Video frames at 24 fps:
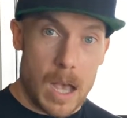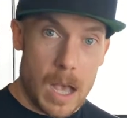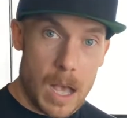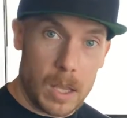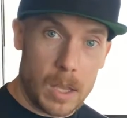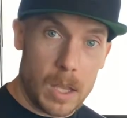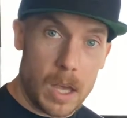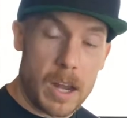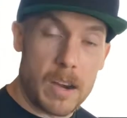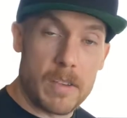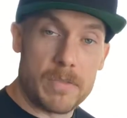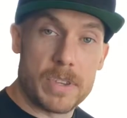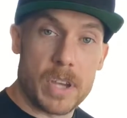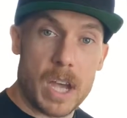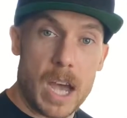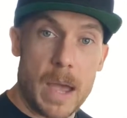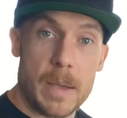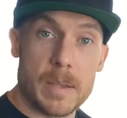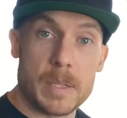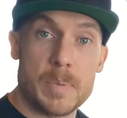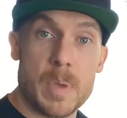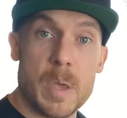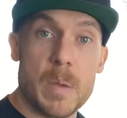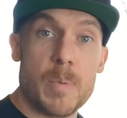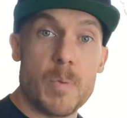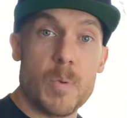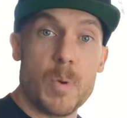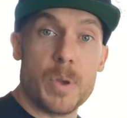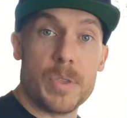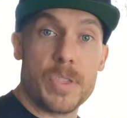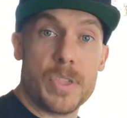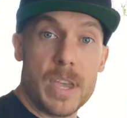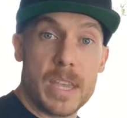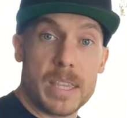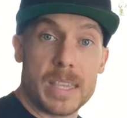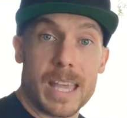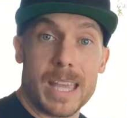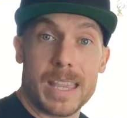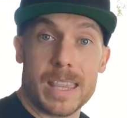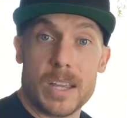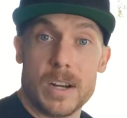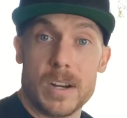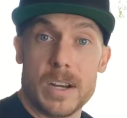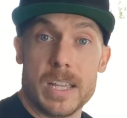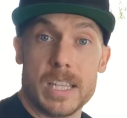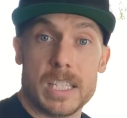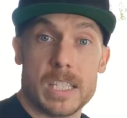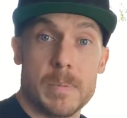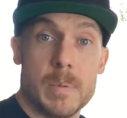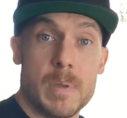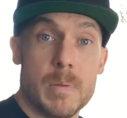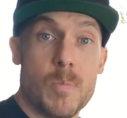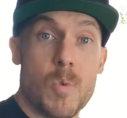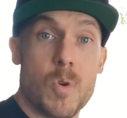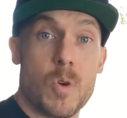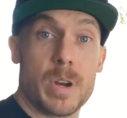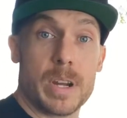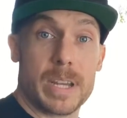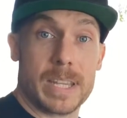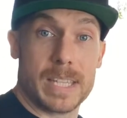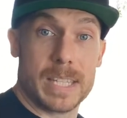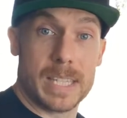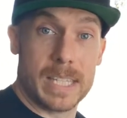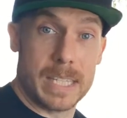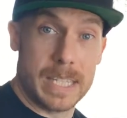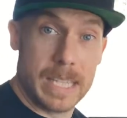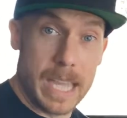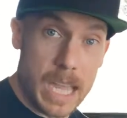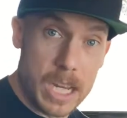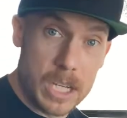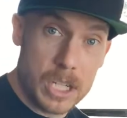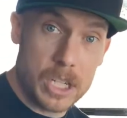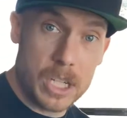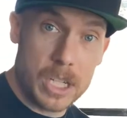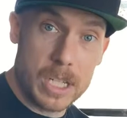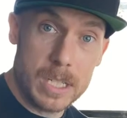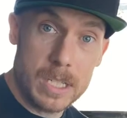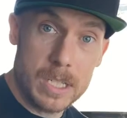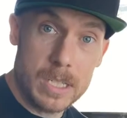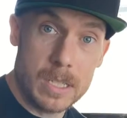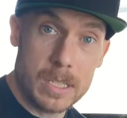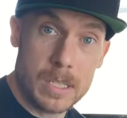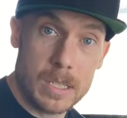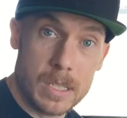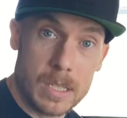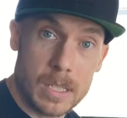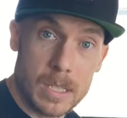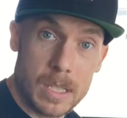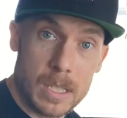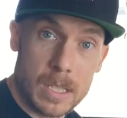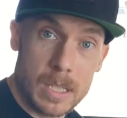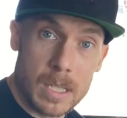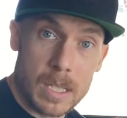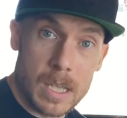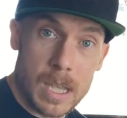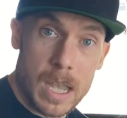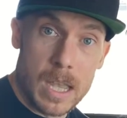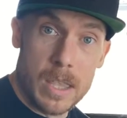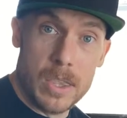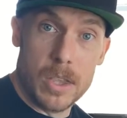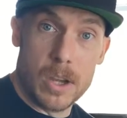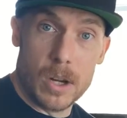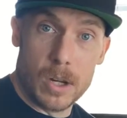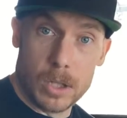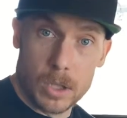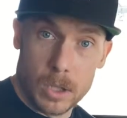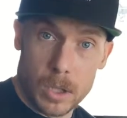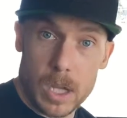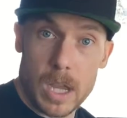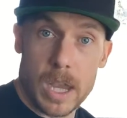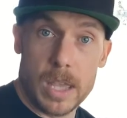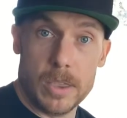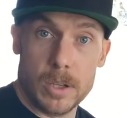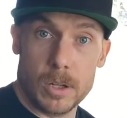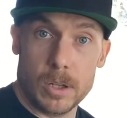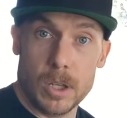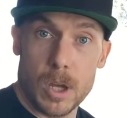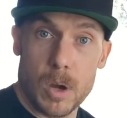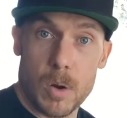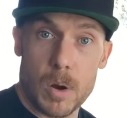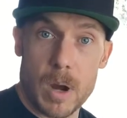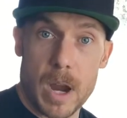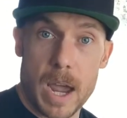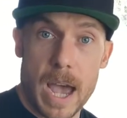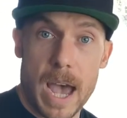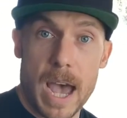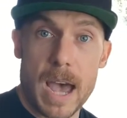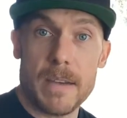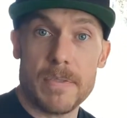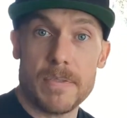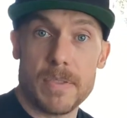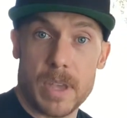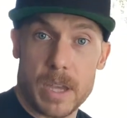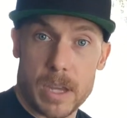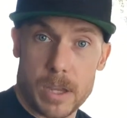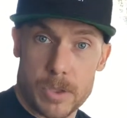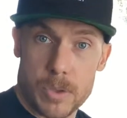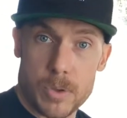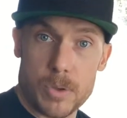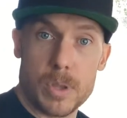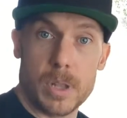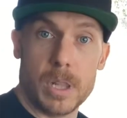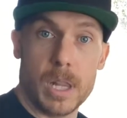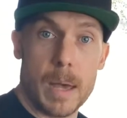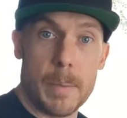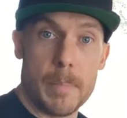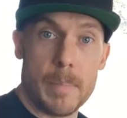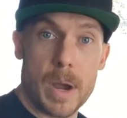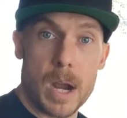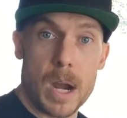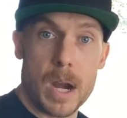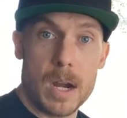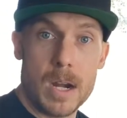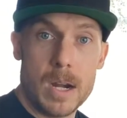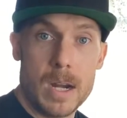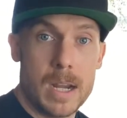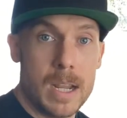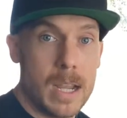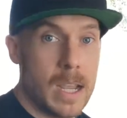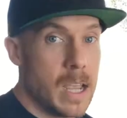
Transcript: A lot of times people think that there needs to be more extension in their lower half, like through the lumbar.